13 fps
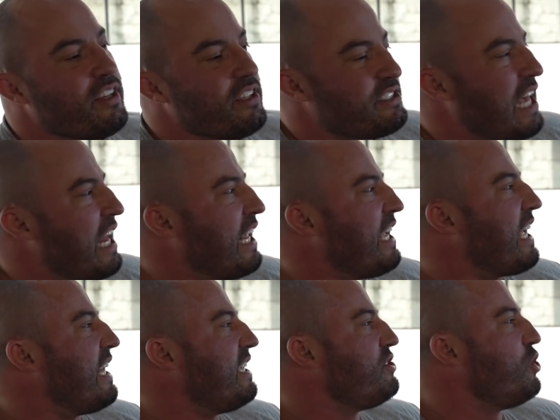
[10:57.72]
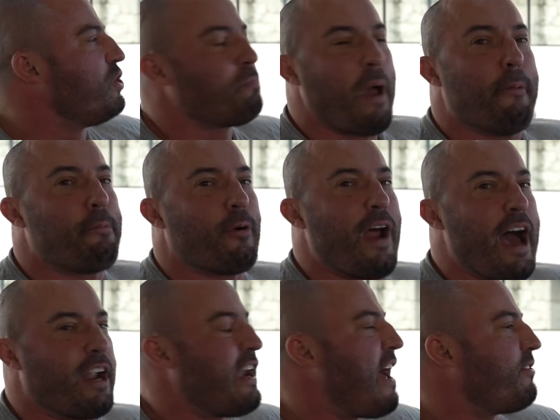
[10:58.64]
Sonny get his newspaper
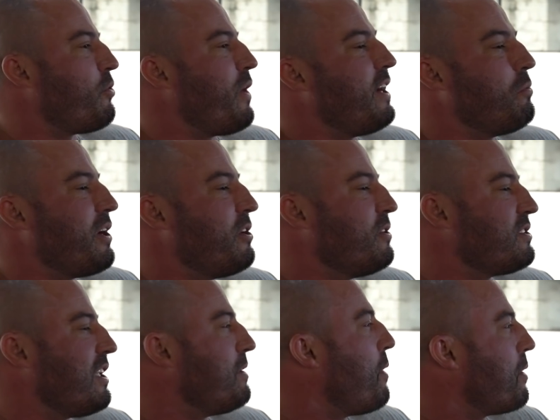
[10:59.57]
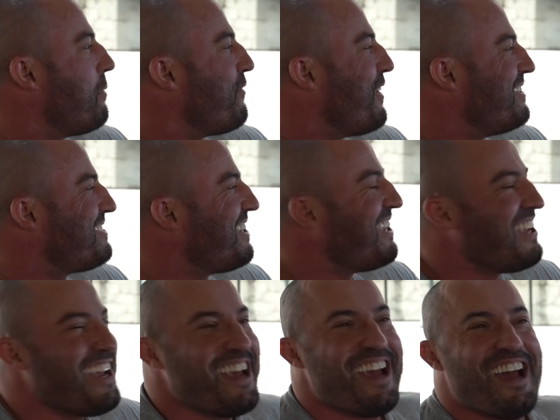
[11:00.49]
out and have a read when he was at the bottom of his,
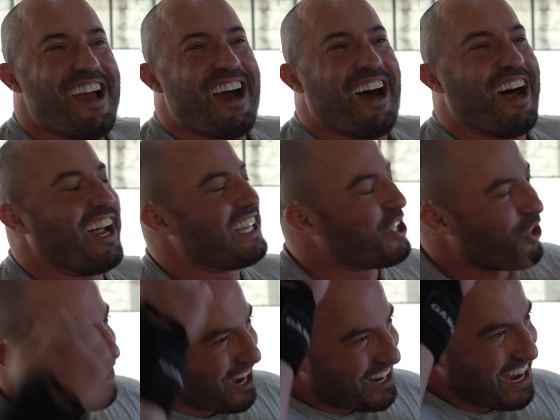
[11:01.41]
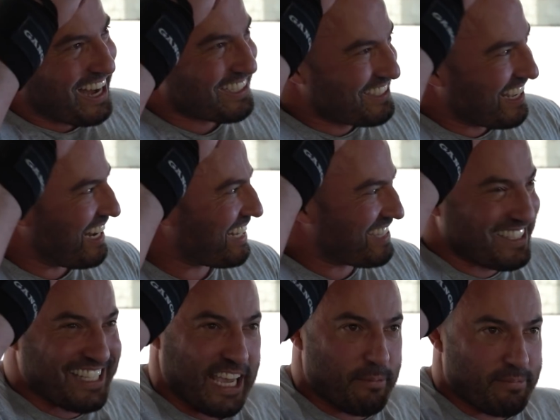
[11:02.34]
I thought I can't let the
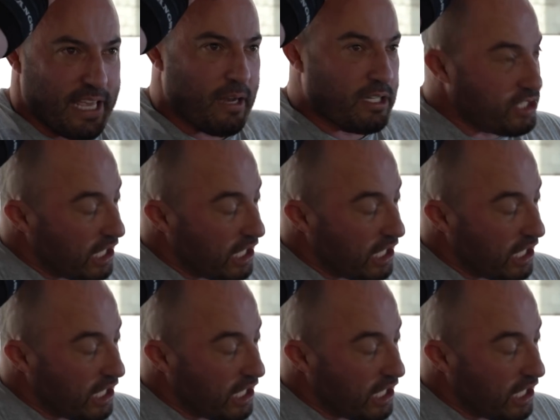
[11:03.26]
team down.